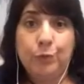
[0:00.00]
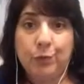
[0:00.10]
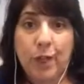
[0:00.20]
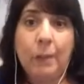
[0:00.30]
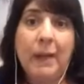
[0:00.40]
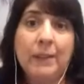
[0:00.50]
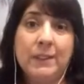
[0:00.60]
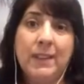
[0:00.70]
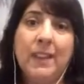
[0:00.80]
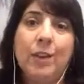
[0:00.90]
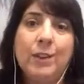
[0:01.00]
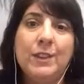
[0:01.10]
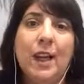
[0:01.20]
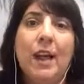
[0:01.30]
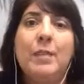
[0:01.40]
come out to the other
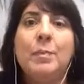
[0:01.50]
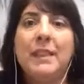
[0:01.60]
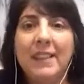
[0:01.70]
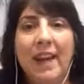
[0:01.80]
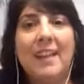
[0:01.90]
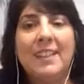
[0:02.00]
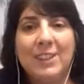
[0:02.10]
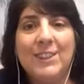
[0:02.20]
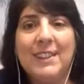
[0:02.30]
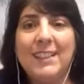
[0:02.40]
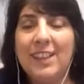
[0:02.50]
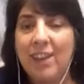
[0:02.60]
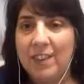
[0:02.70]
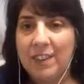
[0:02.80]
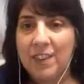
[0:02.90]
side. But yeah, like you said,
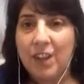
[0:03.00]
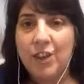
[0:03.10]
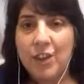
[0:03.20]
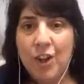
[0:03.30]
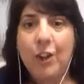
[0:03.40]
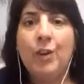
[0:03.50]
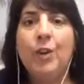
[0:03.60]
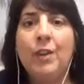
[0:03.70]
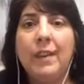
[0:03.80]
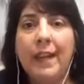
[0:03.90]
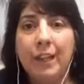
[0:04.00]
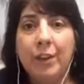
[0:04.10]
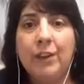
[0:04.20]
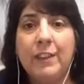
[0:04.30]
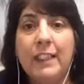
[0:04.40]
Tara, there's another layer
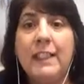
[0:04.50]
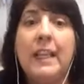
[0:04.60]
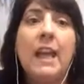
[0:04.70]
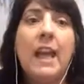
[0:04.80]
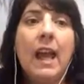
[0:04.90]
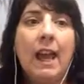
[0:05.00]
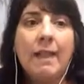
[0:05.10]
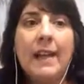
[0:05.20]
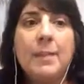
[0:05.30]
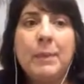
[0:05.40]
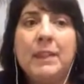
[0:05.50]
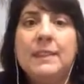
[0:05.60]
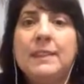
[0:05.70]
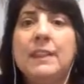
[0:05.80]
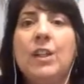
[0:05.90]
of healing. And that's
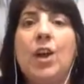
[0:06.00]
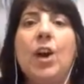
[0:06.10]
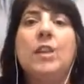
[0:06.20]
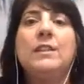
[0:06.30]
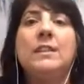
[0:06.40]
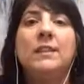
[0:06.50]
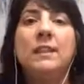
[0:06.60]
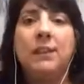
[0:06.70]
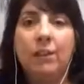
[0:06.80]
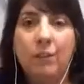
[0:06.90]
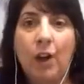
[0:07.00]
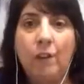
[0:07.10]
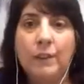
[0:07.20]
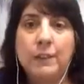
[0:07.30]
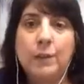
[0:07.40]
because it's like constantly
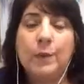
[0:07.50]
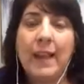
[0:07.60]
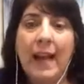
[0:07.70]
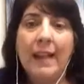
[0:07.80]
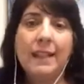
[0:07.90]
evolving. So that